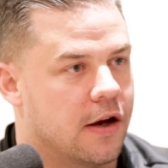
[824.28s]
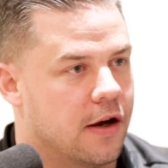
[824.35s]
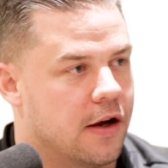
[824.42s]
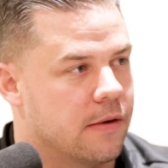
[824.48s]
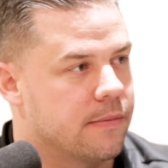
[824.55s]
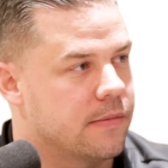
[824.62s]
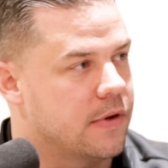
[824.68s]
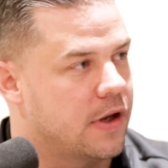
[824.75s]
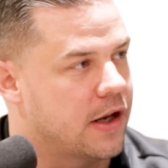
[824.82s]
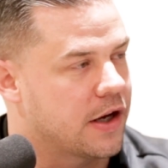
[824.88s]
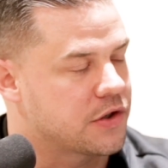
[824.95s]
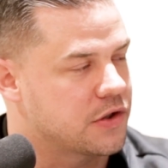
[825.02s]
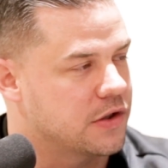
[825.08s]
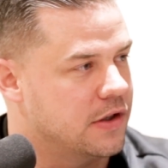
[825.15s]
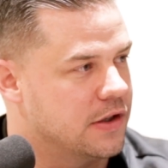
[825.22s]
And
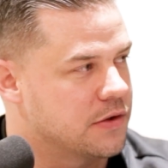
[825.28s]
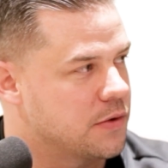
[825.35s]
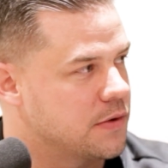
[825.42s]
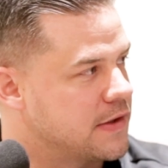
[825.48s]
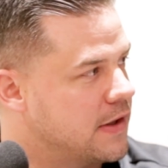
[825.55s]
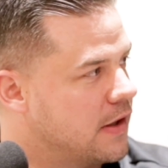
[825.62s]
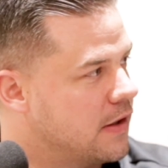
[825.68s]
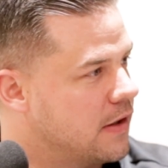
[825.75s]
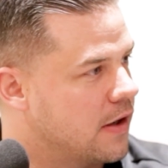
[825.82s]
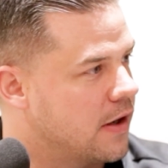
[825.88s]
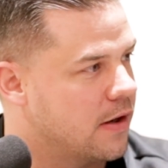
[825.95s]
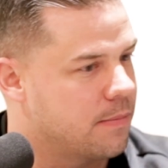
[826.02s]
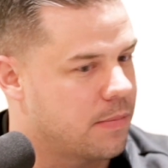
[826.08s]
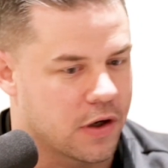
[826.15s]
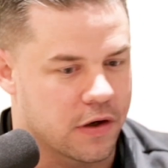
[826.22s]
actually, interesting
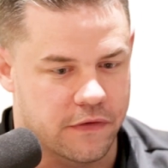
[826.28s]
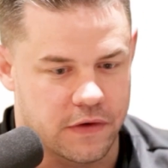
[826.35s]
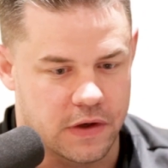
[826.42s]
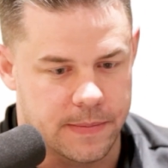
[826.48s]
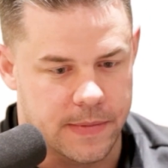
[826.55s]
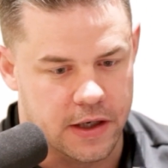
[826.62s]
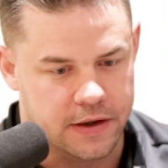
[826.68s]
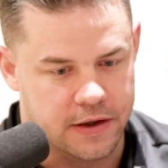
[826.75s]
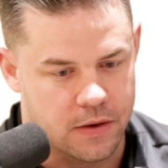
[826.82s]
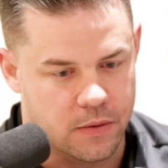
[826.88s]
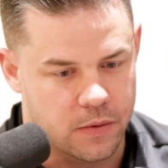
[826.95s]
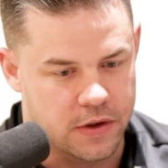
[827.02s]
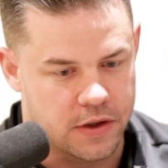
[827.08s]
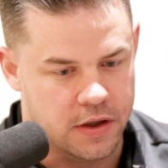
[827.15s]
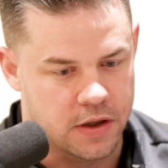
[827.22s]
part of feedback that
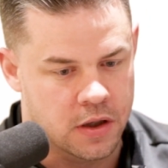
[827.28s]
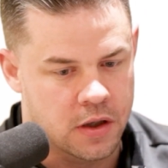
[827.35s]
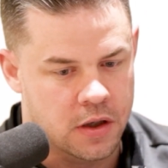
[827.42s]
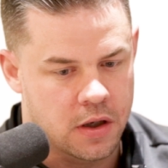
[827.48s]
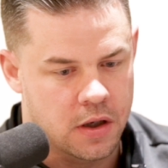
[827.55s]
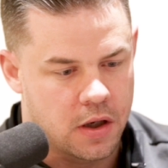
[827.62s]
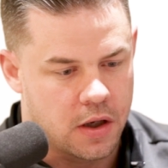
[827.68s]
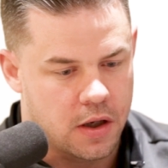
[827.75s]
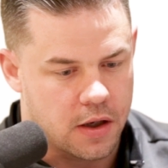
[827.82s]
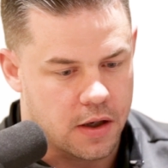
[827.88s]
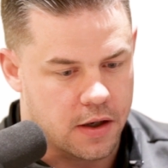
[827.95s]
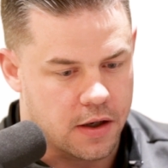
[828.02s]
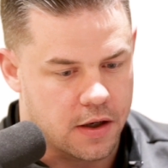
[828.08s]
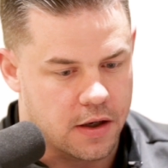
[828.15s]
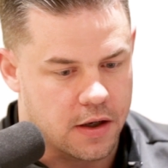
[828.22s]
we
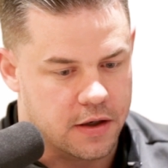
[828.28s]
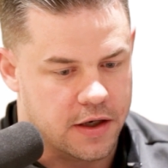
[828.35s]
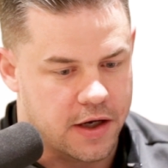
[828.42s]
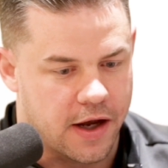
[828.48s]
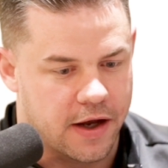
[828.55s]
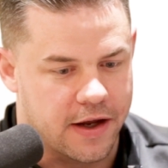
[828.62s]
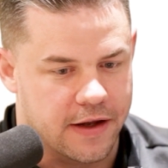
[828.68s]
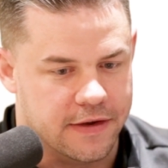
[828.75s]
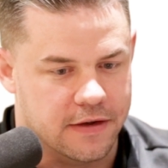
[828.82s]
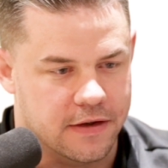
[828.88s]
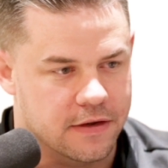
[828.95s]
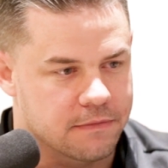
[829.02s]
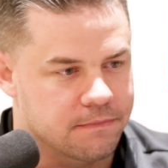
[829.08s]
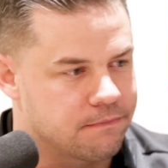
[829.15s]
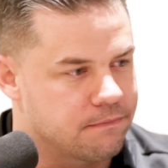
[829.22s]
got at
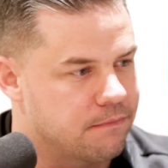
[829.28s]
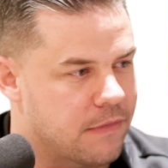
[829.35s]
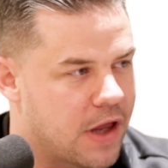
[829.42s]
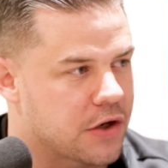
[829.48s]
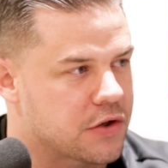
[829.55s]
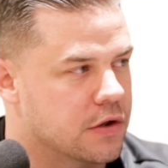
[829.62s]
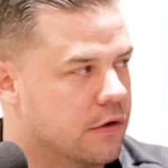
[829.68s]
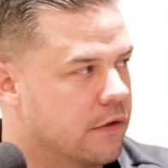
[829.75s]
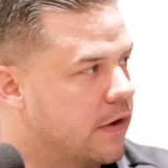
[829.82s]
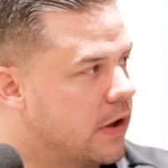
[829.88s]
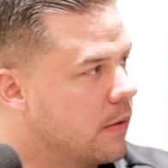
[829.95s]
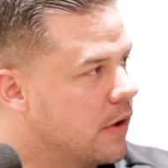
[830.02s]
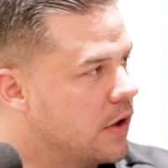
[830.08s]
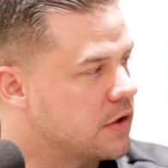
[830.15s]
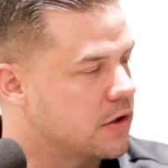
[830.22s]
the National
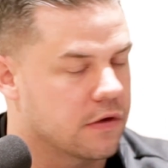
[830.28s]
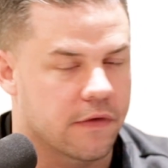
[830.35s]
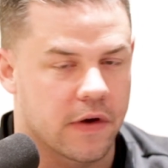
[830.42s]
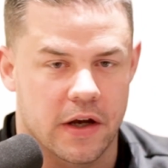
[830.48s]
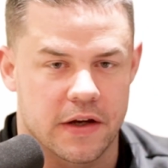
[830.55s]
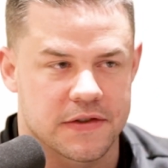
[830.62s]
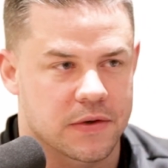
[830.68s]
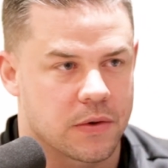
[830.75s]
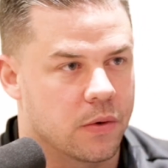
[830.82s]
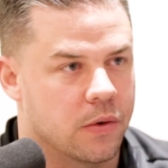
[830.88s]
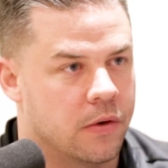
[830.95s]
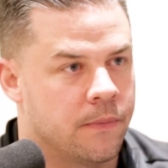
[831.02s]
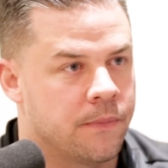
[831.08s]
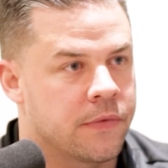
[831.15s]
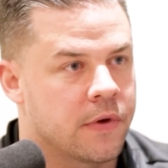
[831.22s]
Federation of High
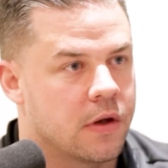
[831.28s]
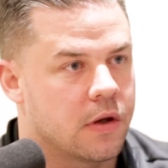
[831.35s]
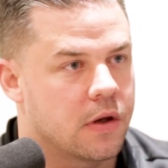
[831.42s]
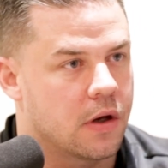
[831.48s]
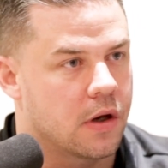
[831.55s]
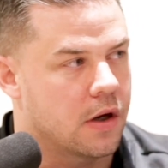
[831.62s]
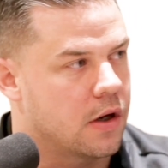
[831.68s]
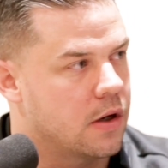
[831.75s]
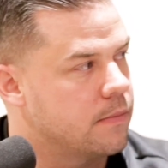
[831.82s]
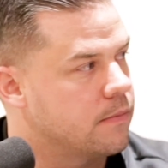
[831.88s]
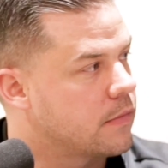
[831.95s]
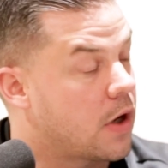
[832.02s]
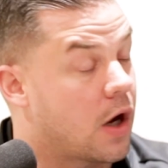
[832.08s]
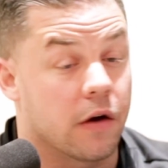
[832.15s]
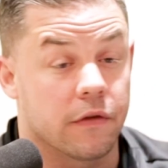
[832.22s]
School
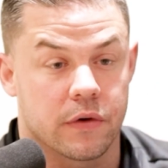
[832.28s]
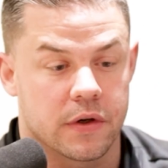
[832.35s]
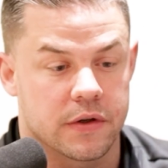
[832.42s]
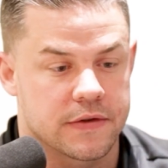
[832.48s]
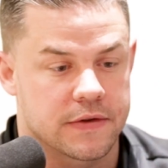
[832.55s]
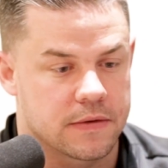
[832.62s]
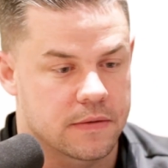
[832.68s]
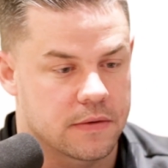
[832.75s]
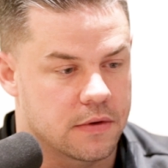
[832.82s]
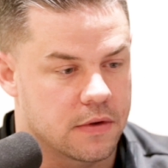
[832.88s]
conference